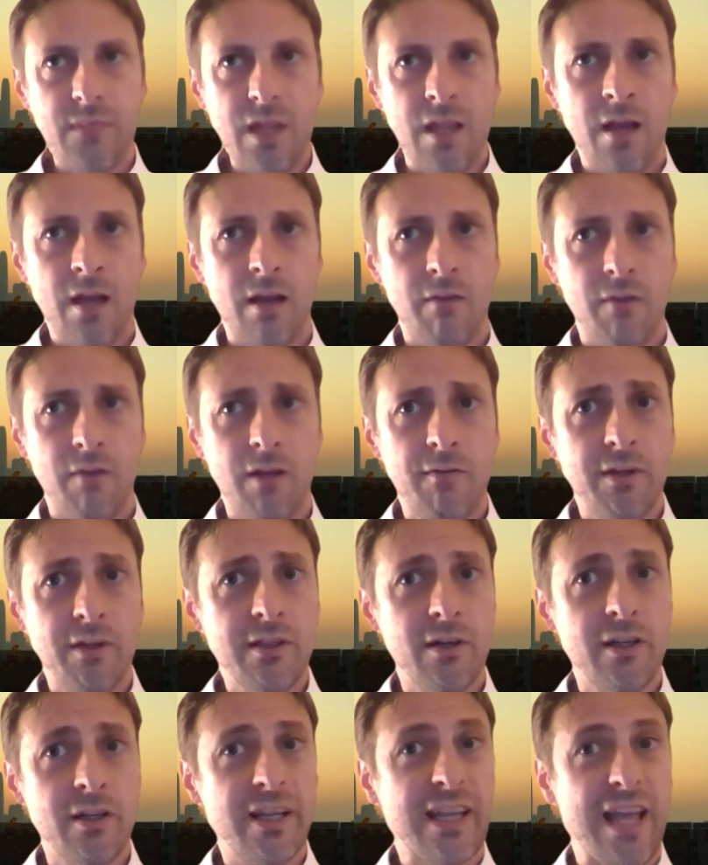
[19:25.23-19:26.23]
What
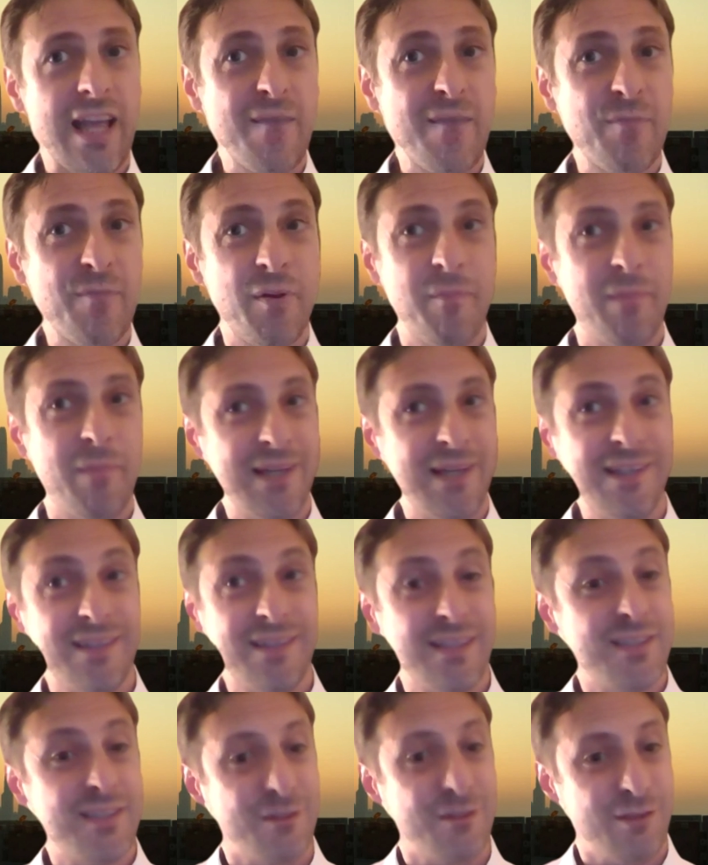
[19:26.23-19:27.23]
are the
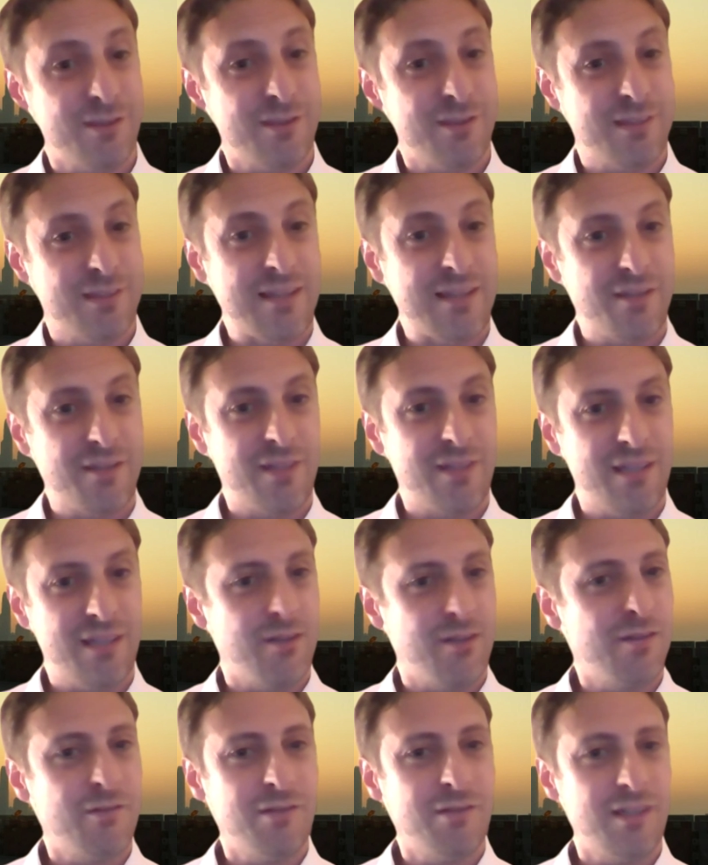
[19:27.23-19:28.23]
capabilities also that you need?
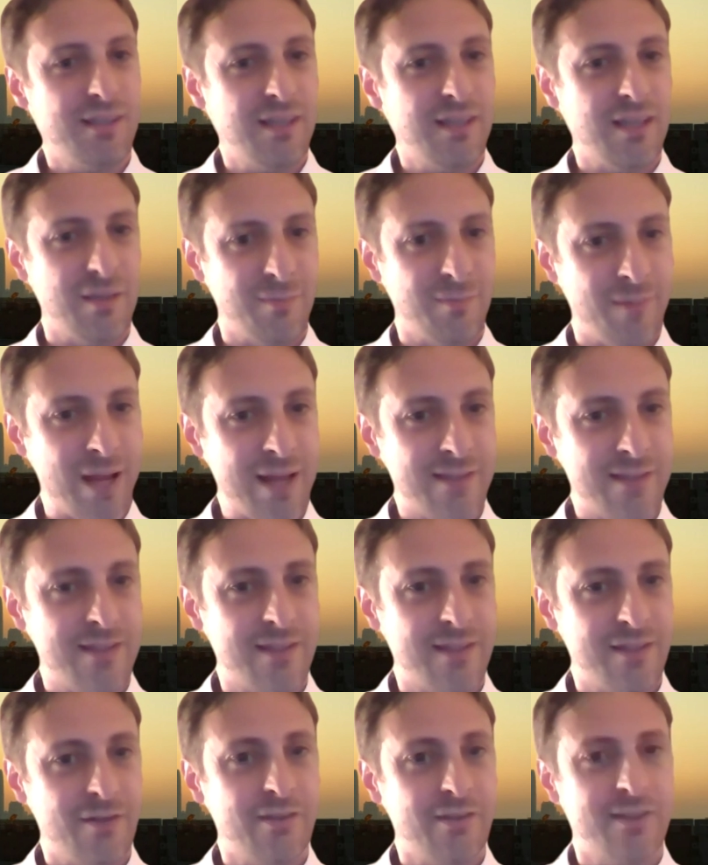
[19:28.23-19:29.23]
Not only the
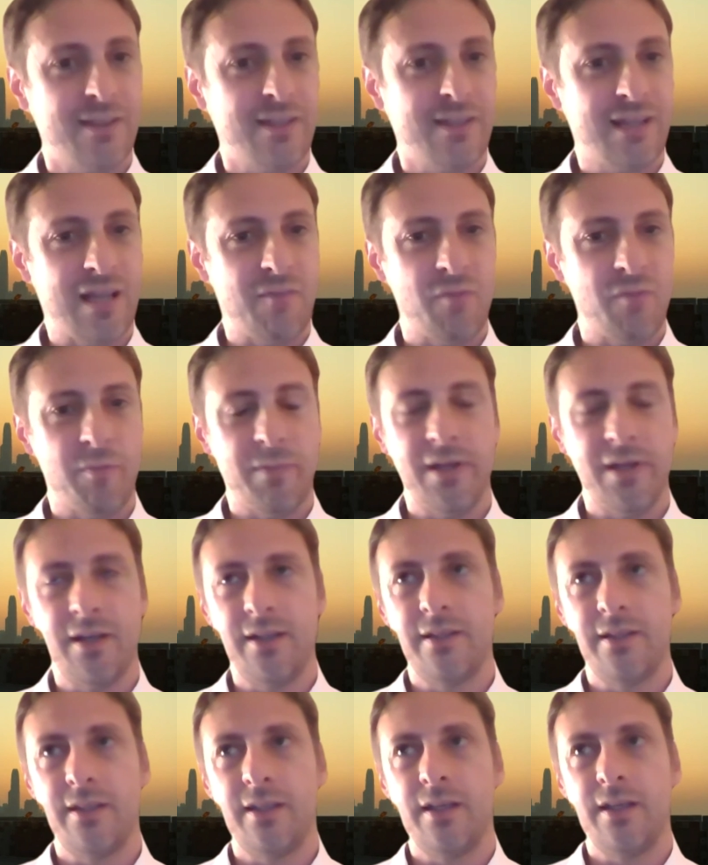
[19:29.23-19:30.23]
capacity, also the
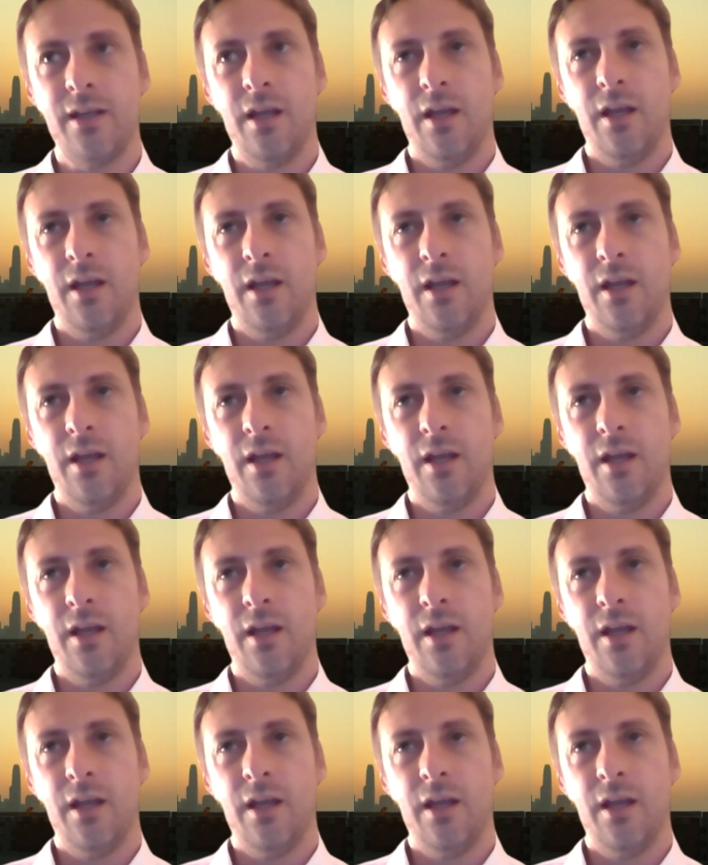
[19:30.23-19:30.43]
capability.